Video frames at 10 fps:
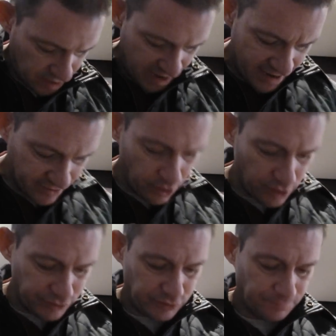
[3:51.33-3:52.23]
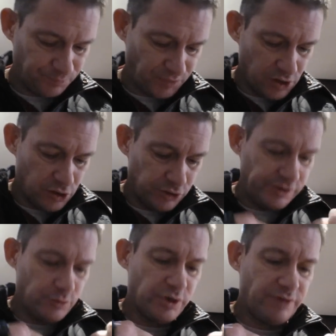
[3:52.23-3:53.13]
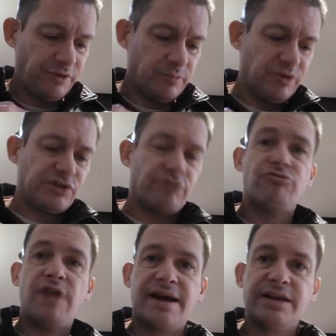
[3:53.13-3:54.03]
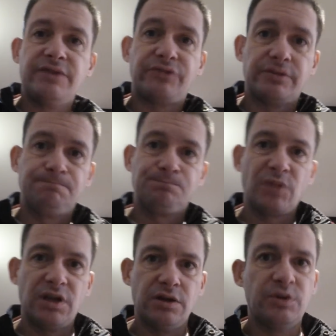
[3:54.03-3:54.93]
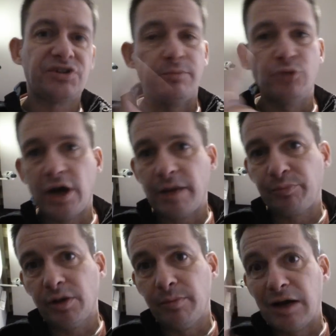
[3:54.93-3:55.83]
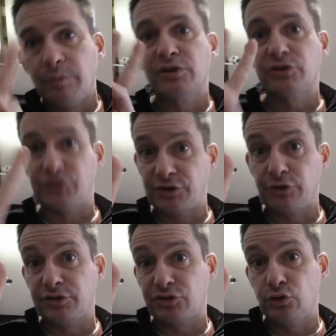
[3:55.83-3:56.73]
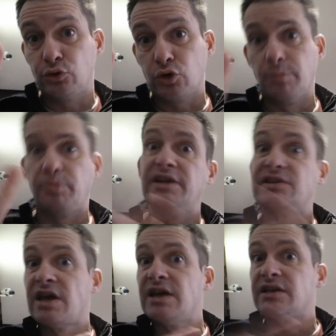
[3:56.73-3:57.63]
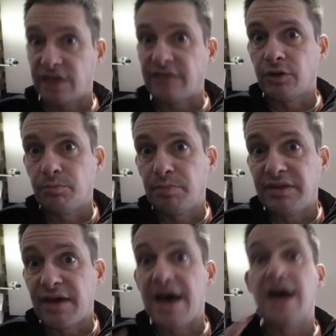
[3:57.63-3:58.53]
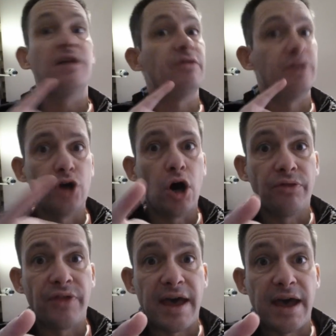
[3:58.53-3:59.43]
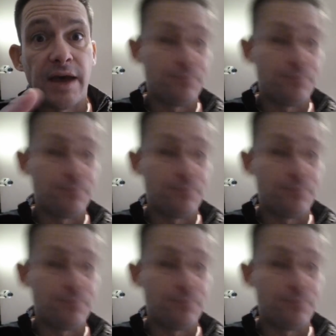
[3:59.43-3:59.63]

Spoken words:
Argos. Only one of them has arrived, which I'm not happy about because the other two companies said they'd be there. They're not there.